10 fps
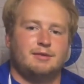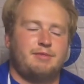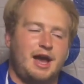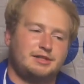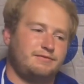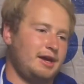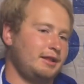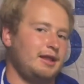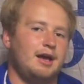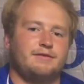Passion,
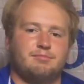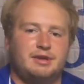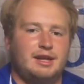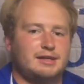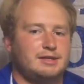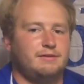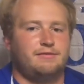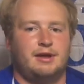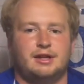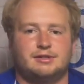fight, love, compete, execute,
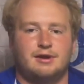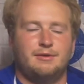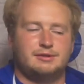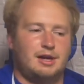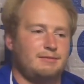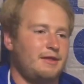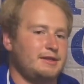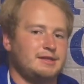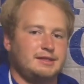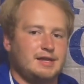finish, right? We talk about
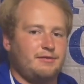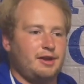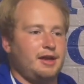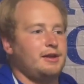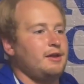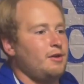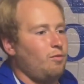these things every day.